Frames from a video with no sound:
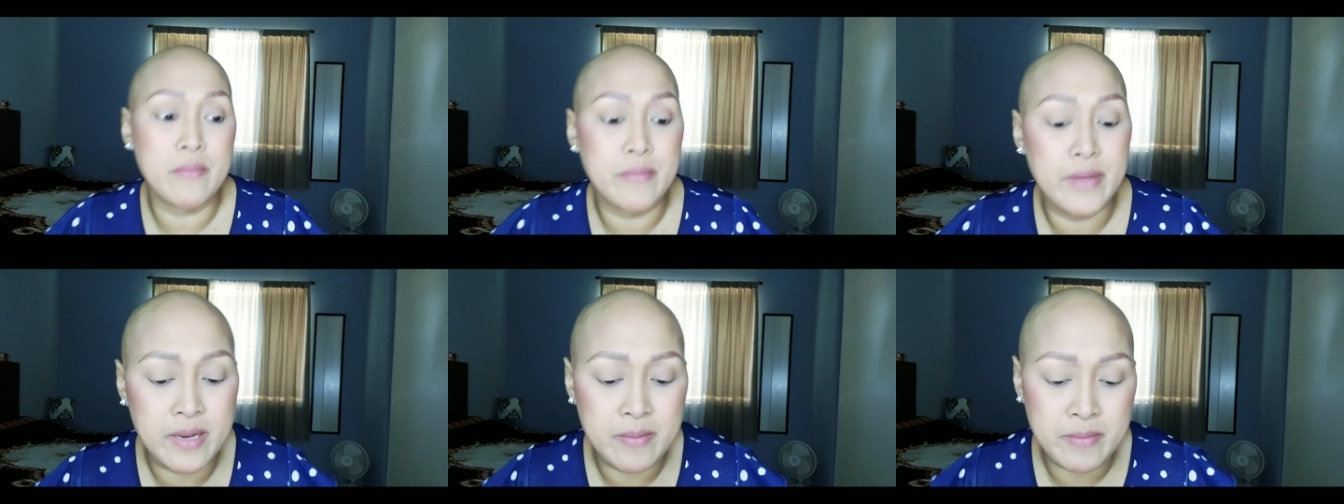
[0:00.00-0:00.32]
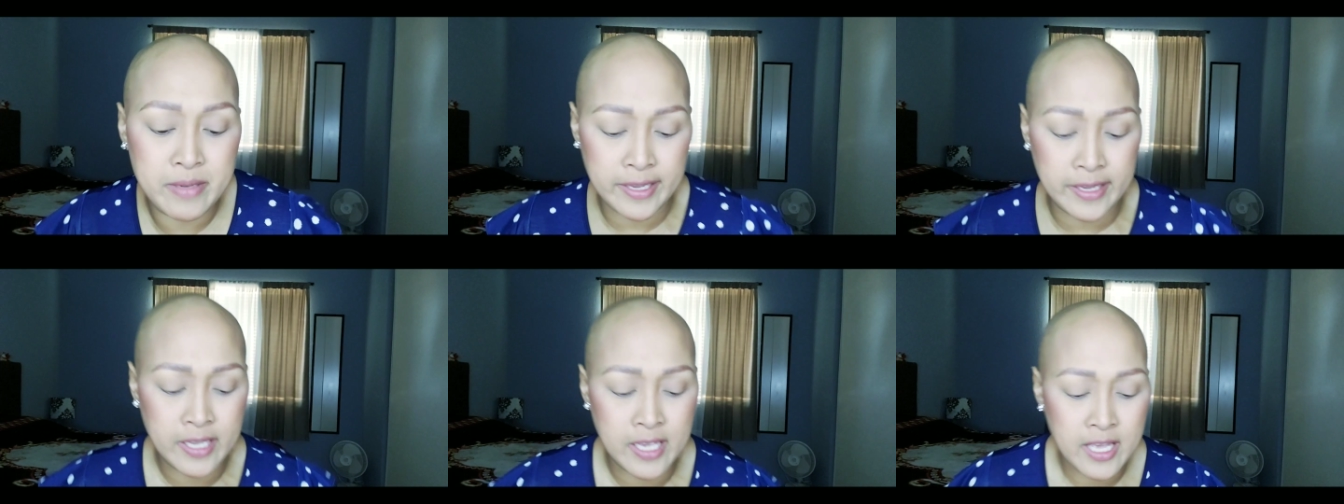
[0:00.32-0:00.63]
but I'm
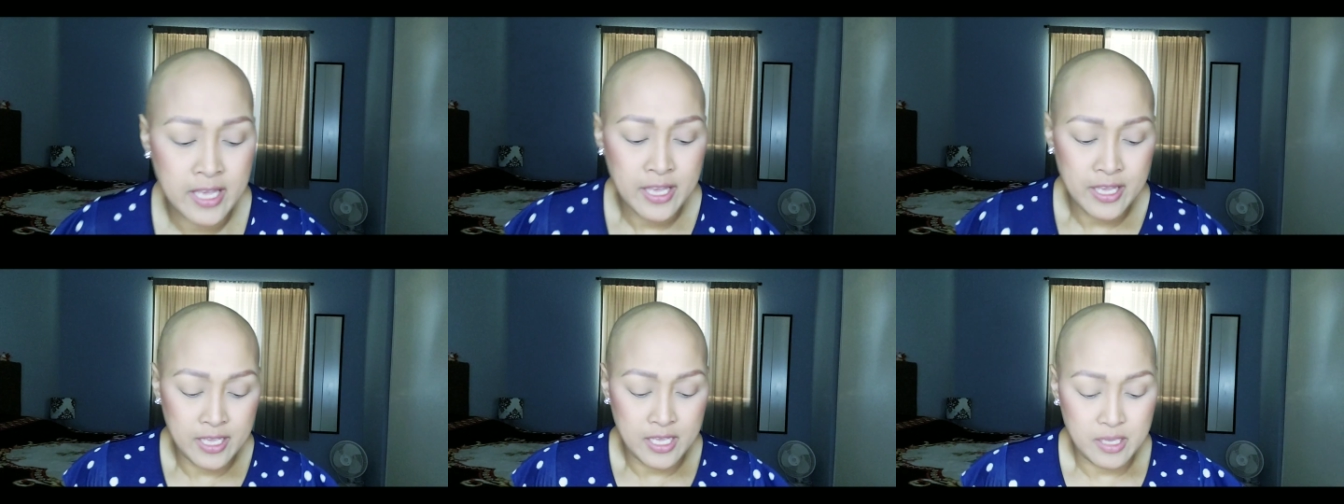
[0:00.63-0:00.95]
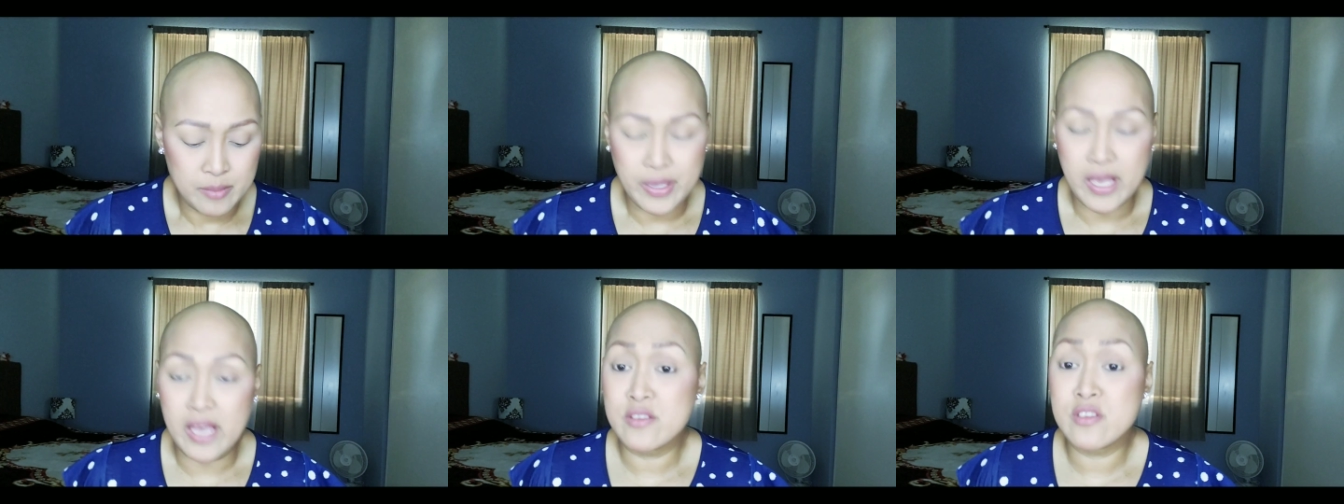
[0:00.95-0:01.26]
like,
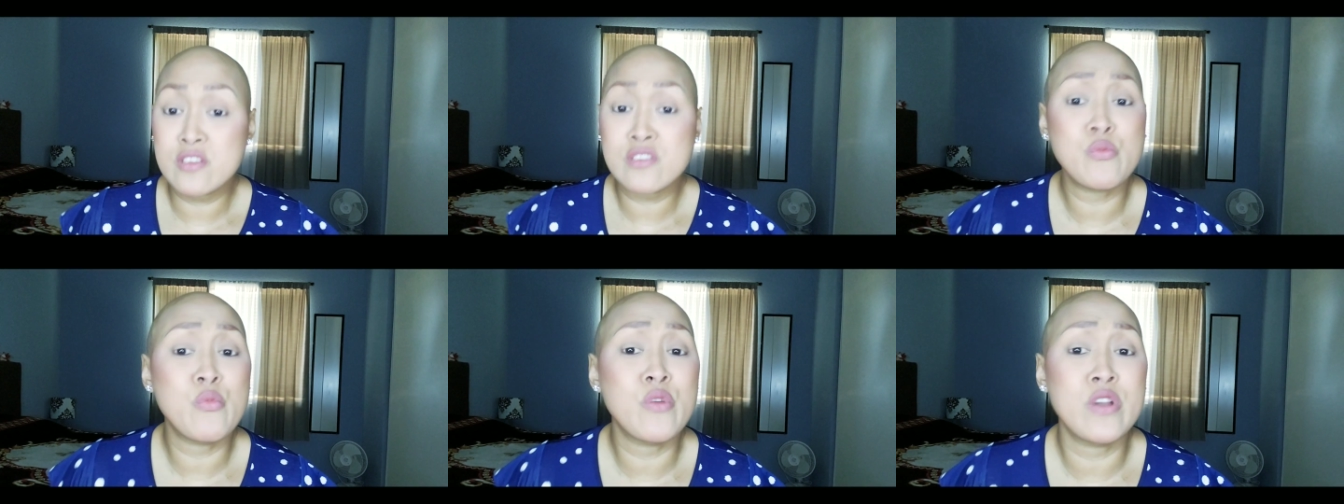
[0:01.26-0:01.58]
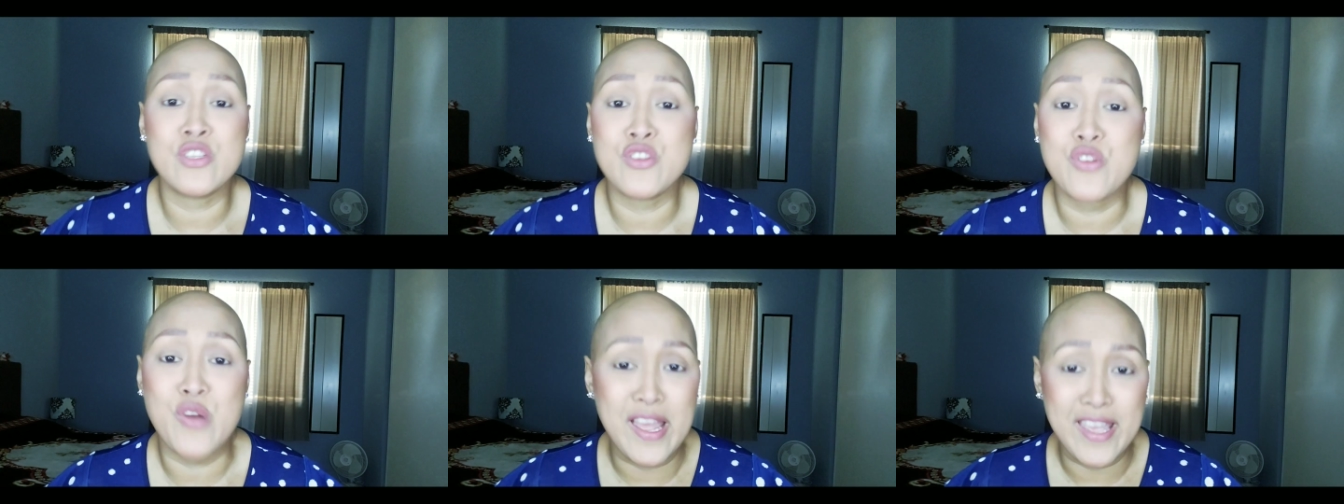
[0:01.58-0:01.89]
I just want to
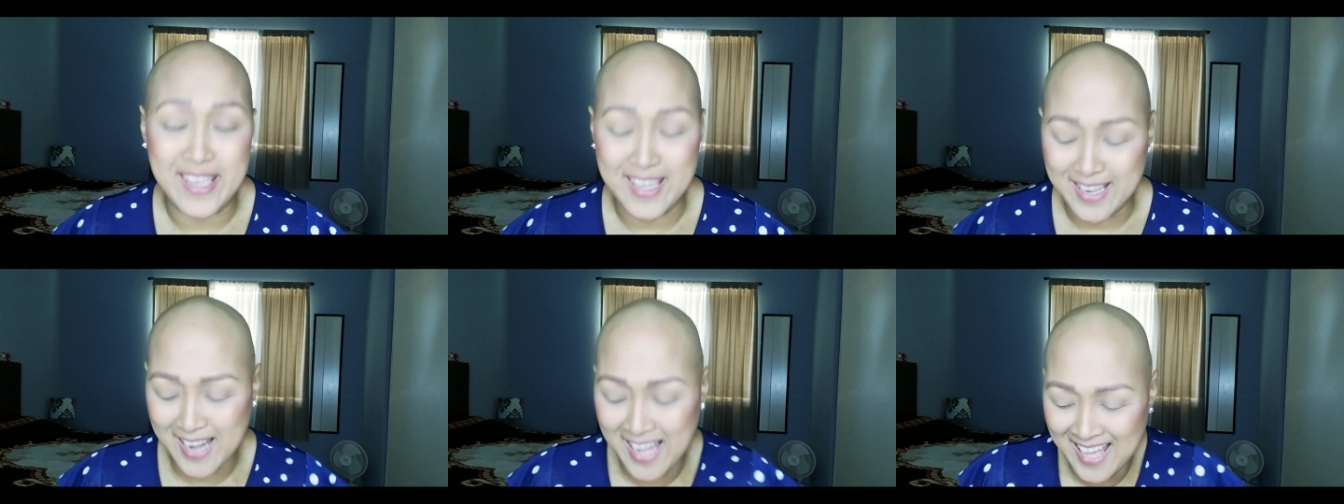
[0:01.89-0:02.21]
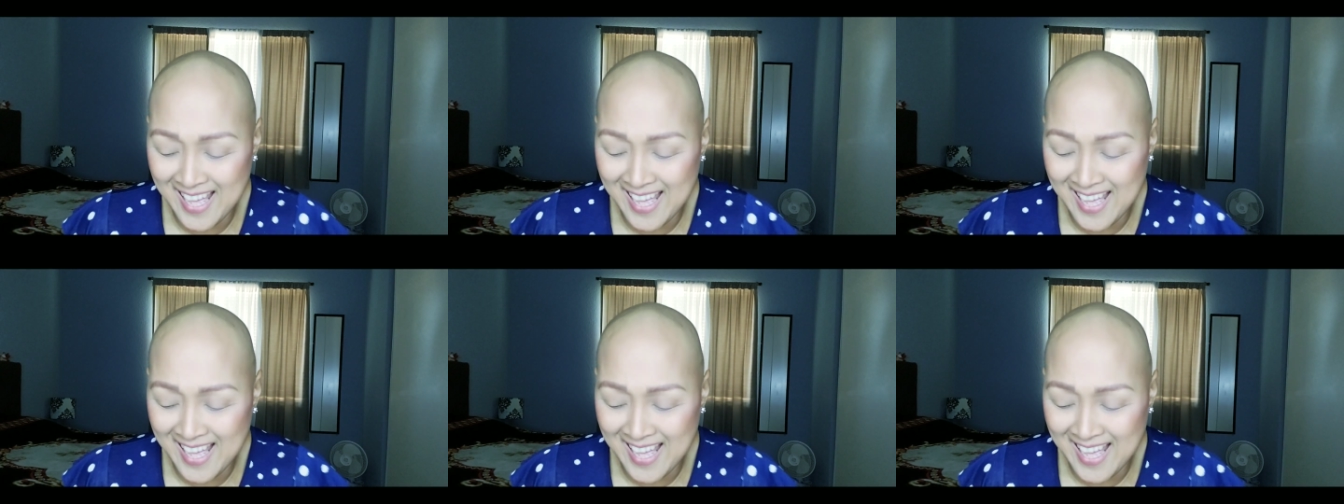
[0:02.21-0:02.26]
try it.